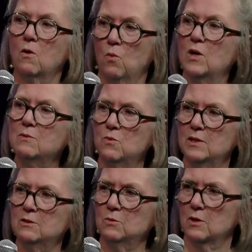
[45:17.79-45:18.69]
what
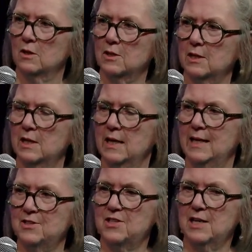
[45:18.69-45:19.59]
will work,
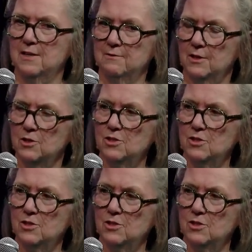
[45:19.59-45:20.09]
instead of